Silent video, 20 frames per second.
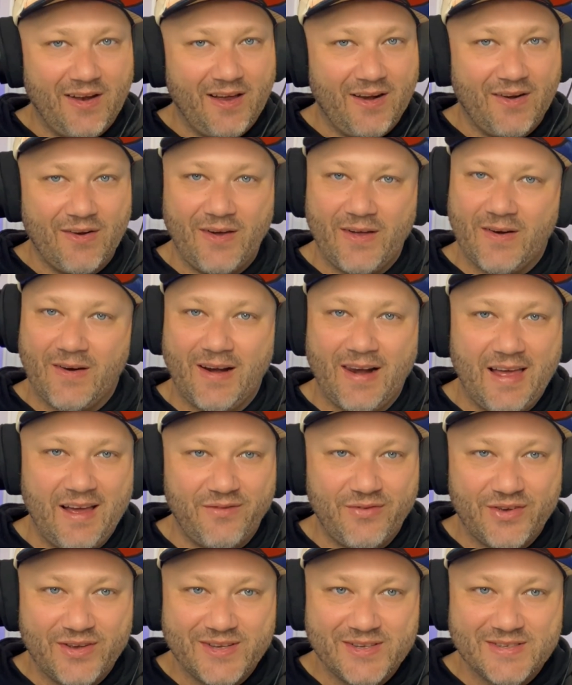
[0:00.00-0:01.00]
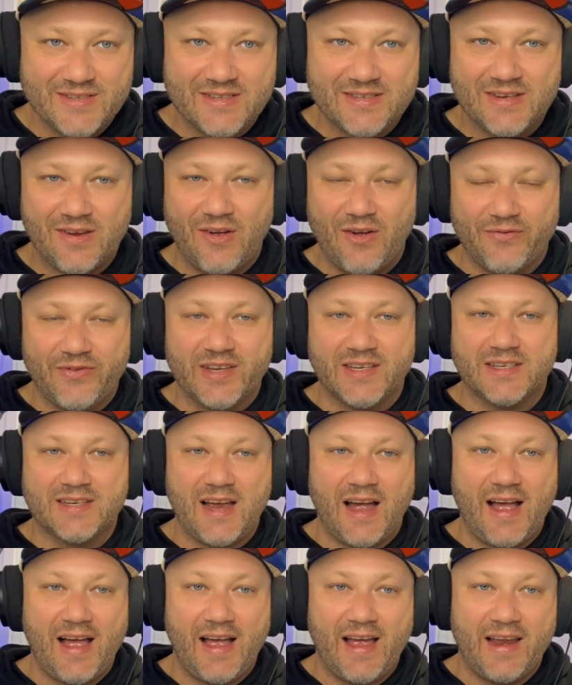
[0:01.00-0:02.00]
a lot of lovers of this
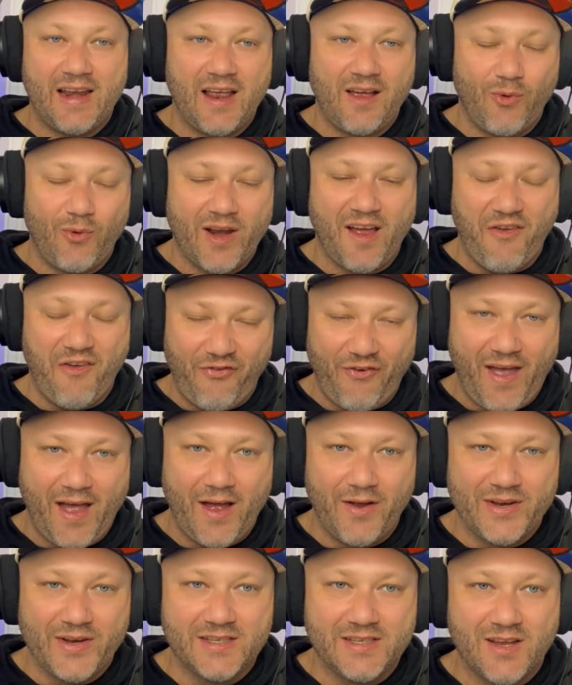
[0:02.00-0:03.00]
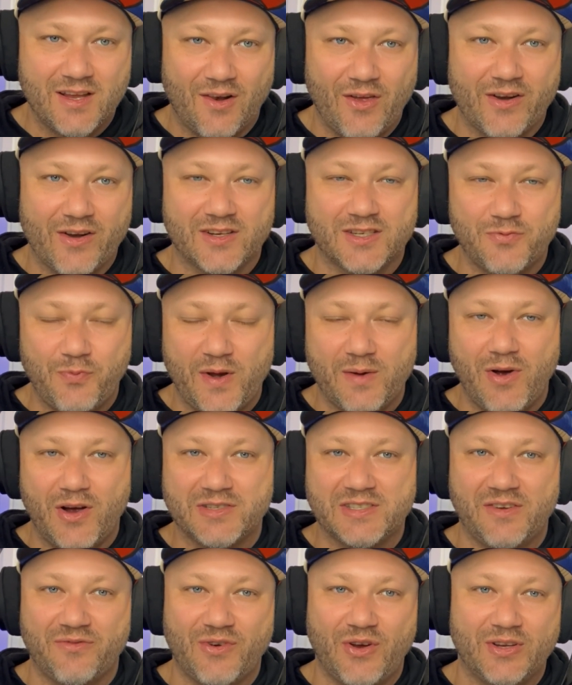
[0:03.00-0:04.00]
guy. And what I found is a lot of
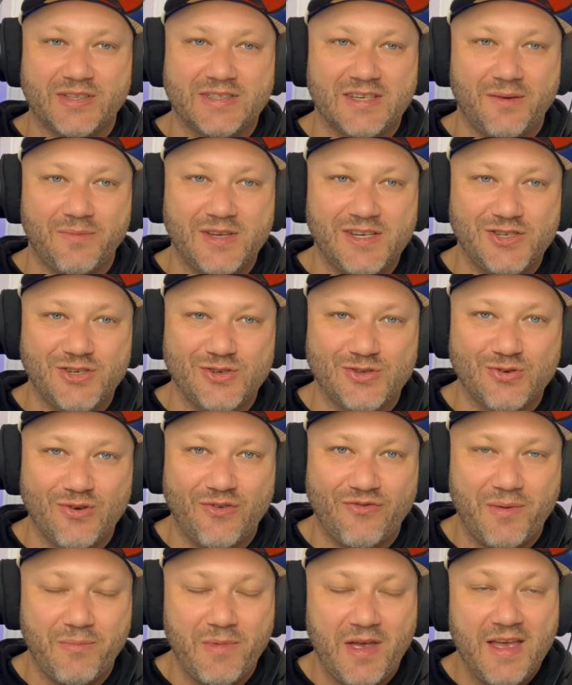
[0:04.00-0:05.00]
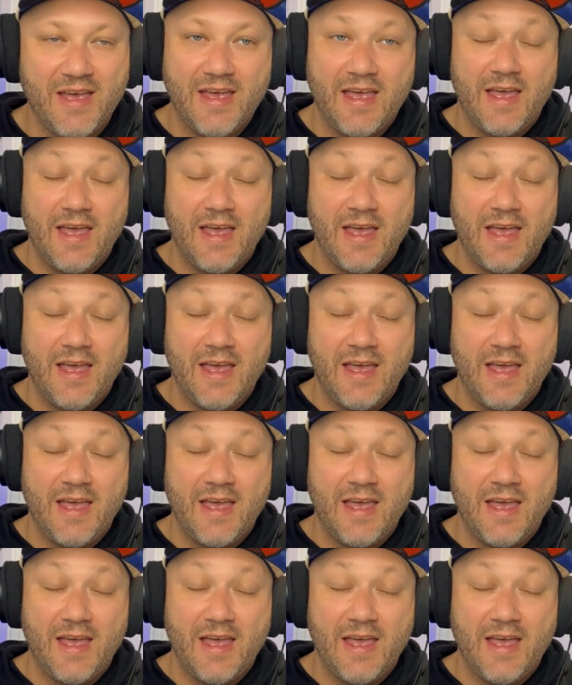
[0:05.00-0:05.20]
Springboks have got some issues with him.